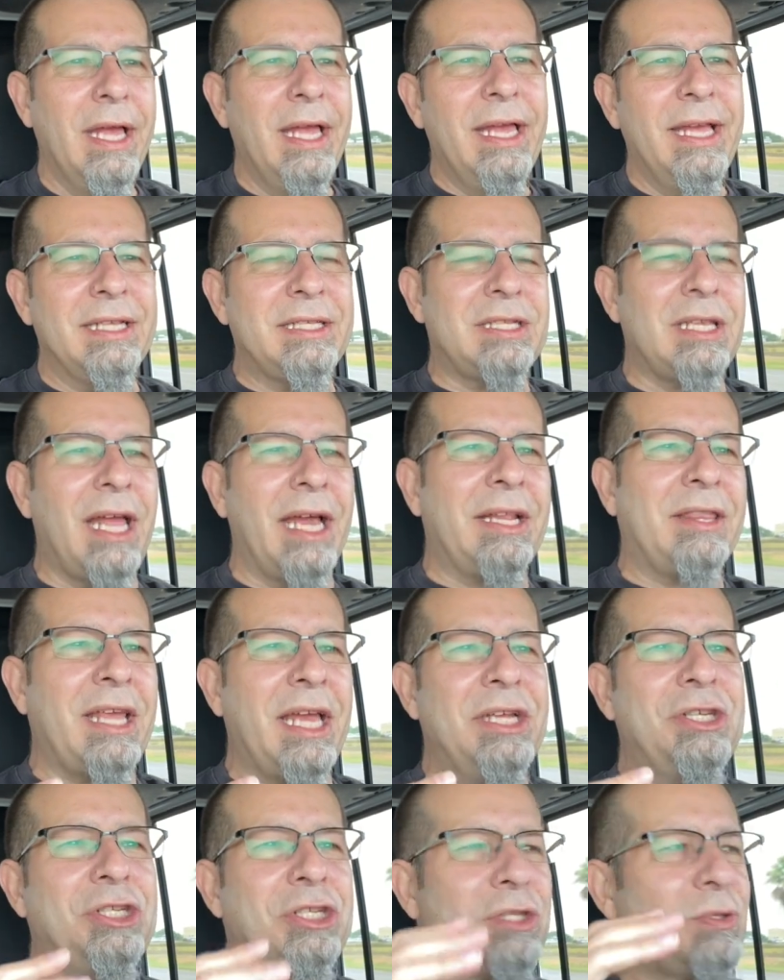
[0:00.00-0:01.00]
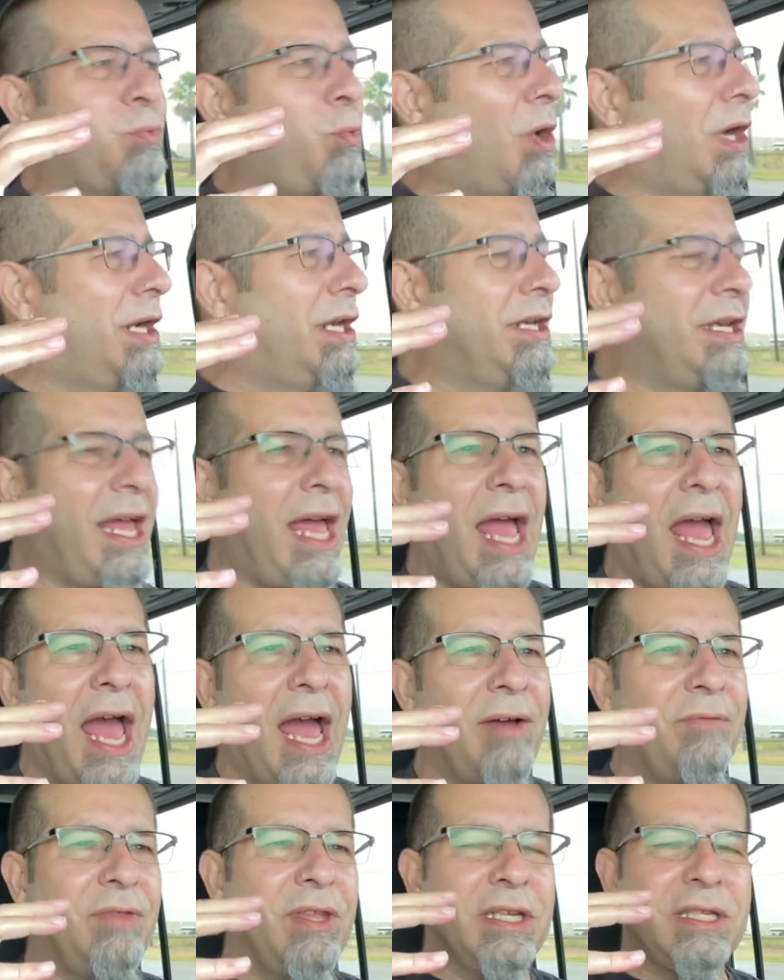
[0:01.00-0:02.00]
It's like they just wanted to
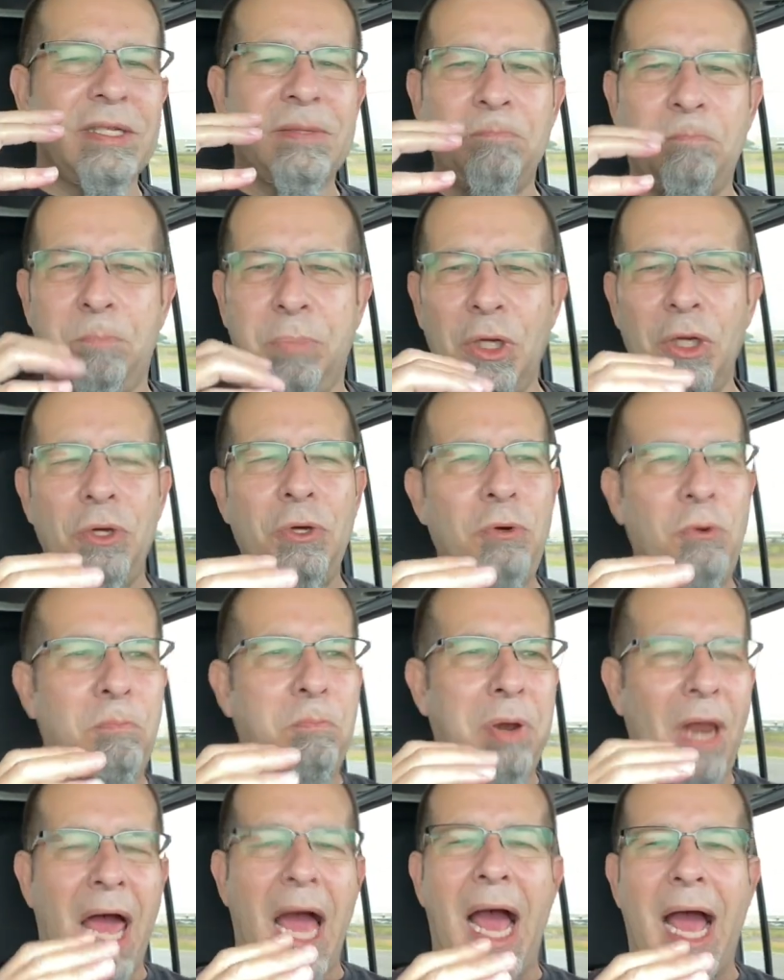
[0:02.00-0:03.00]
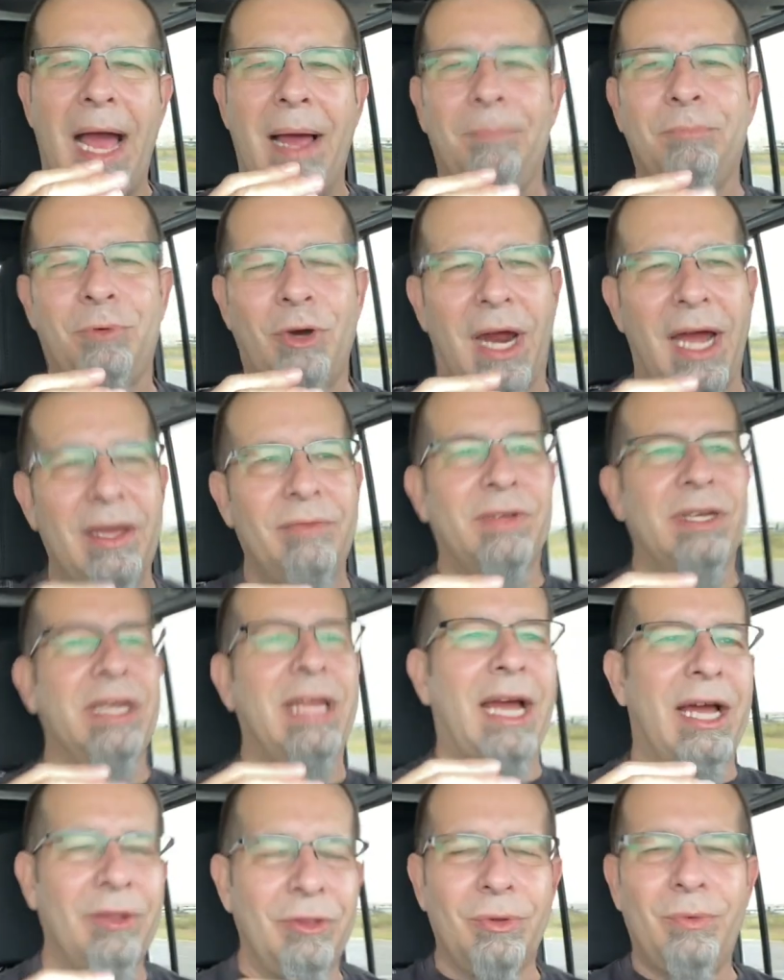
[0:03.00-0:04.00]
have this blue blob driving
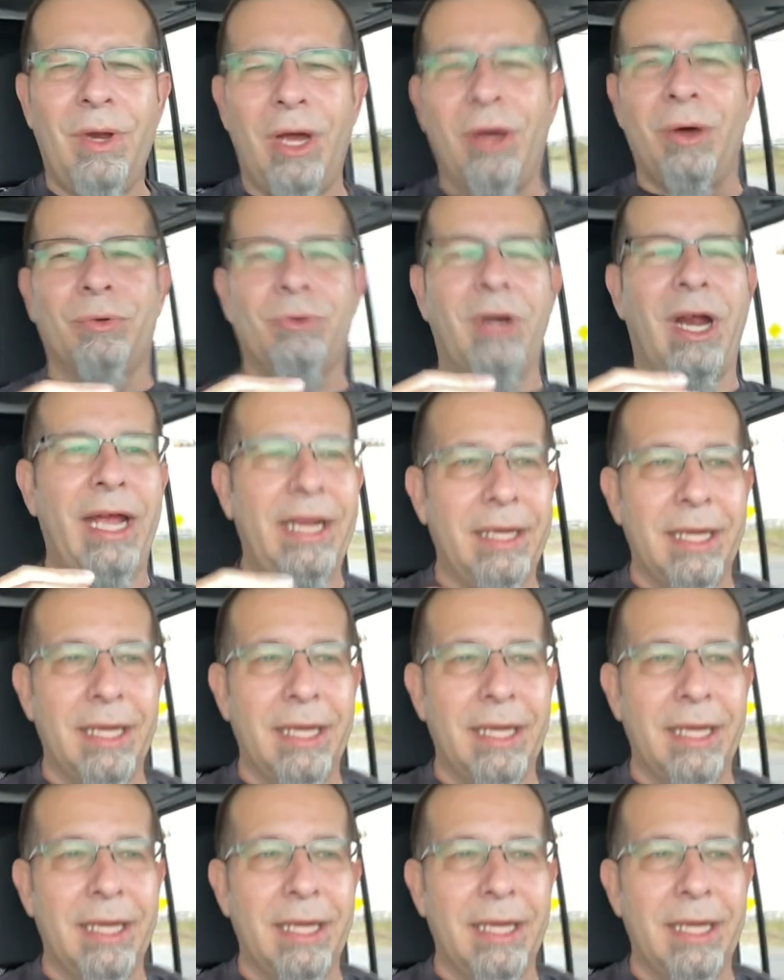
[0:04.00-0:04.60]
down the road, right?